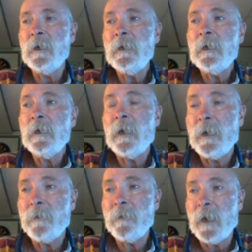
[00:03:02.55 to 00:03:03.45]

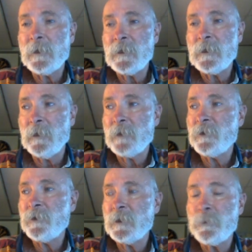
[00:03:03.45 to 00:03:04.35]
and that is
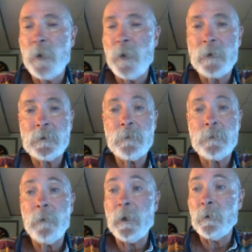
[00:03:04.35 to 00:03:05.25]
selection that's practiced
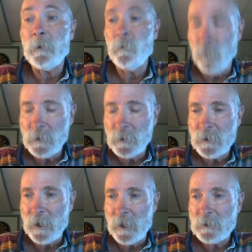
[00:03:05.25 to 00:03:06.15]
by one
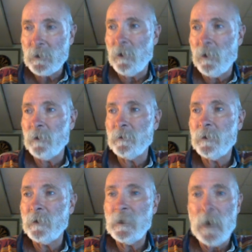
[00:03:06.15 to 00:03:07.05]
sex on
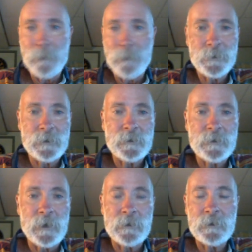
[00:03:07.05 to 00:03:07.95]
the opposite
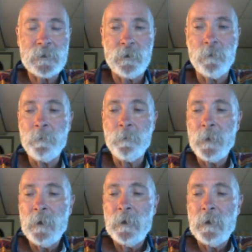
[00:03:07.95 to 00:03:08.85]
sex. So
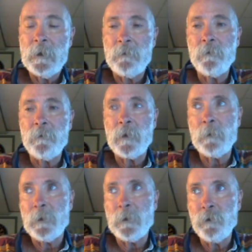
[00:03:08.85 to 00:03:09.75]
if you think
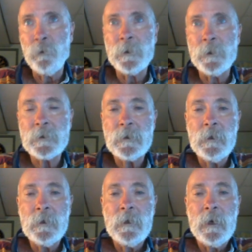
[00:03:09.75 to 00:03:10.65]
about humans,
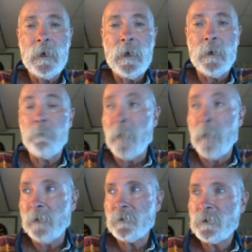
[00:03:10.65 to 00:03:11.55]

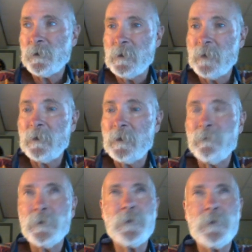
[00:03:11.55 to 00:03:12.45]
males are selecting
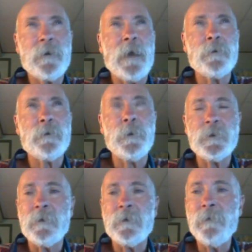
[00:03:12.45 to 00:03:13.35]
for certain
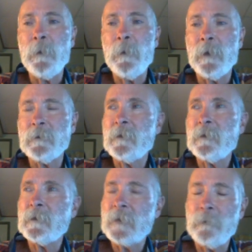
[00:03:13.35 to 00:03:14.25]
attributes in females, and at
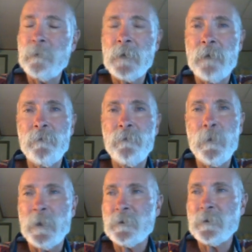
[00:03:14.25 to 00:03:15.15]
the same time
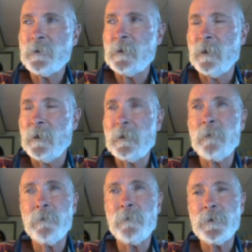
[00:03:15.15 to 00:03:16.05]
females are selecting
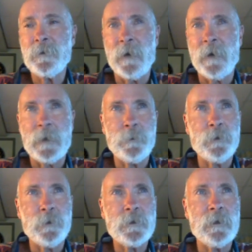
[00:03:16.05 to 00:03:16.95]
for certain
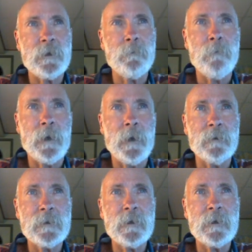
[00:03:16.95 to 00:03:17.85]
attributes in
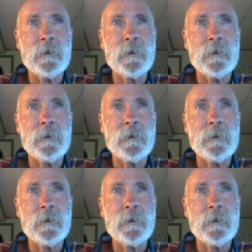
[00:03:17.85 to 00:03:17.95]
males. The